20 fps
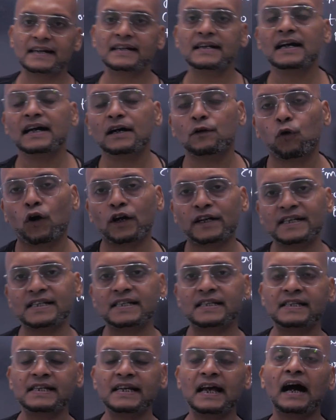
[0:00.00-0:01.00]
that what
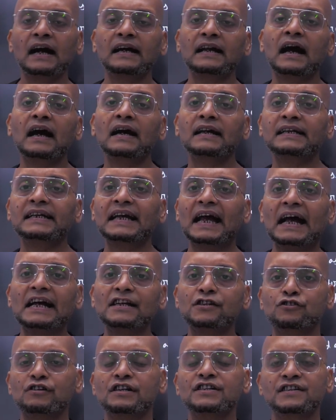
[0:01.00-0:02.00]
is crr
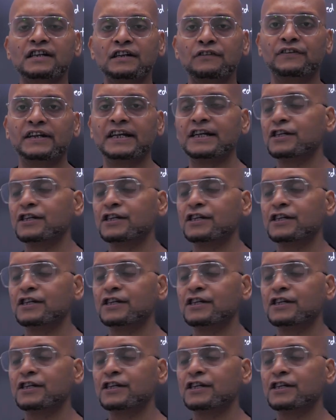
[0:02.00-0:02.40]
cash reserve